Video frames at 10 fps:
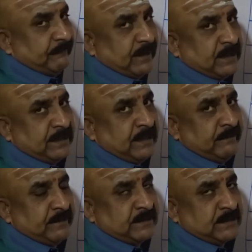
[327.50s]
we are dealing
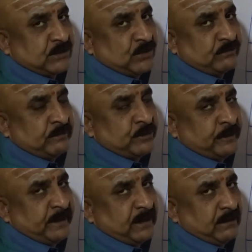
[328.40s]
with 6th house from
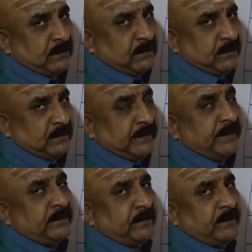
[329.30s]
Jupiter.
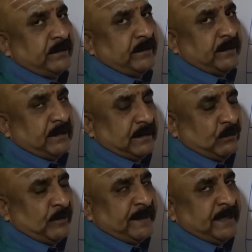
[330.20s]
The
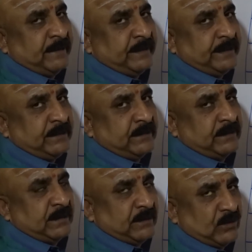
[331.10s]
open enmity,
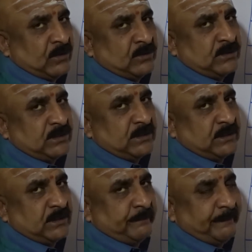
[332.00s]
loans,
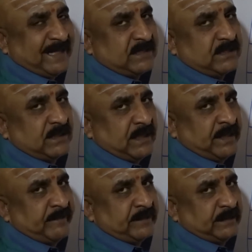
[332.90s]
pets and
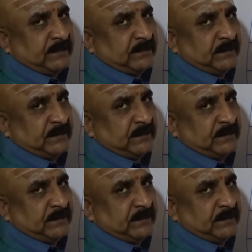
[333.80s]
everything.